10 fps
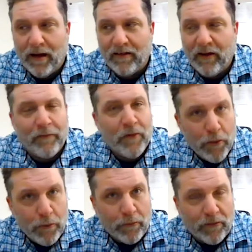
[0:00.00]
tough
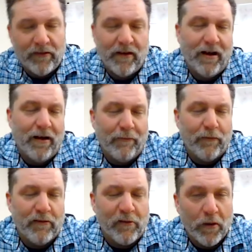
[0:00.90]
news
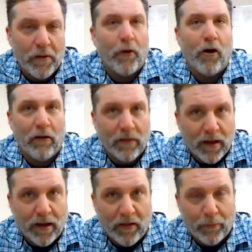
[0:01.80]
for Jordy Ball,
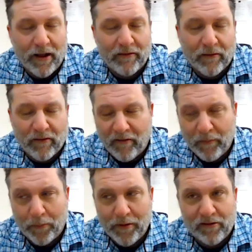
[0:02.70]
the Nebraska
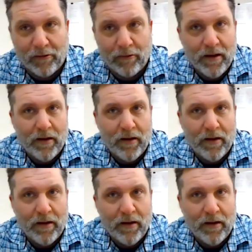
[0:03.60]
softball pitcher